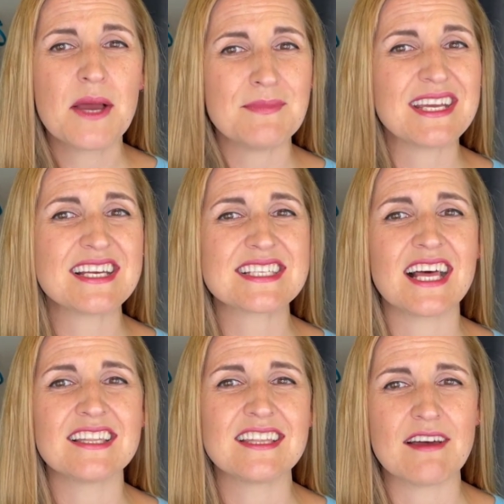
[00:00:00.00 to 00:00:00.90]
because
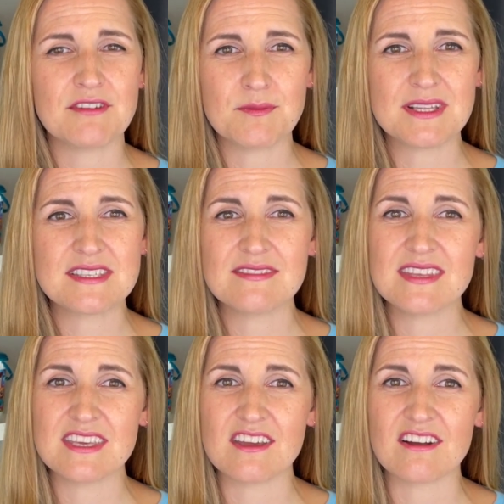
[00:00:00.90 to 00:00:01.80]
11 months of
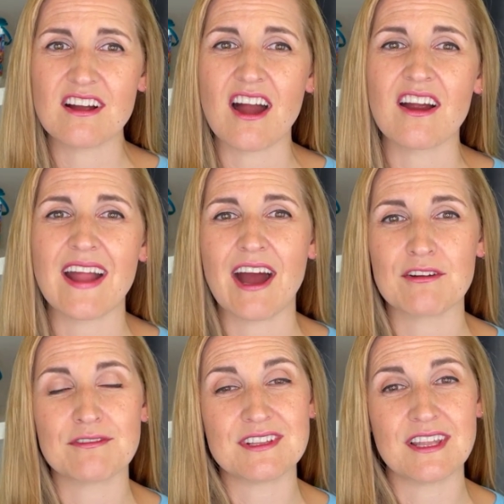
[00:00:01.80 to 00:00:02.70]
the year are
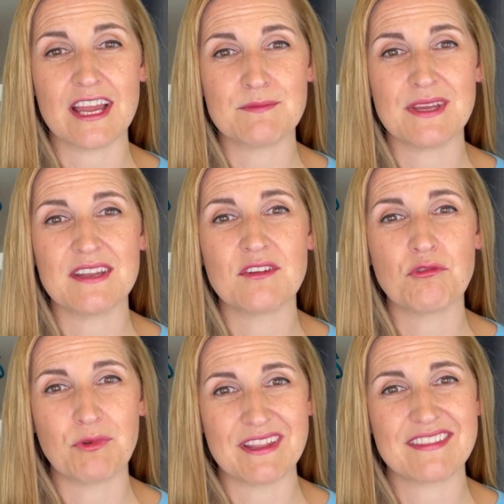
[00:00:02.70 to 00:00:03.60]
out of alignment
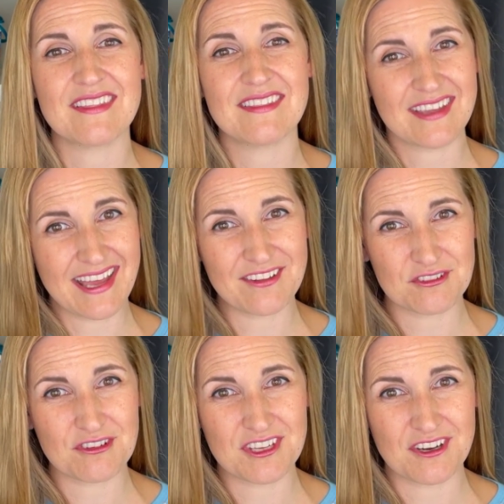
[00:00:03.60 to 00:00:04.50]
with the
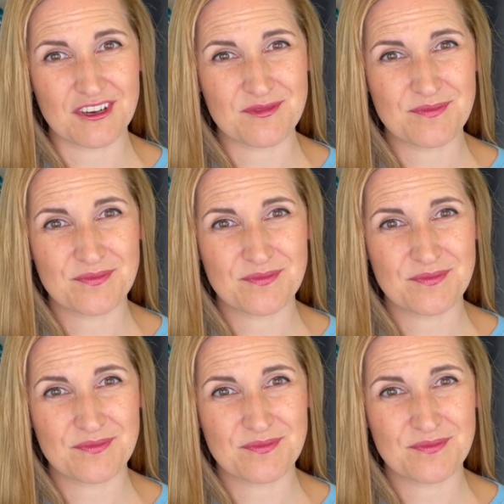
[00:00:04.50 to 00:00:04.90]
calendar year.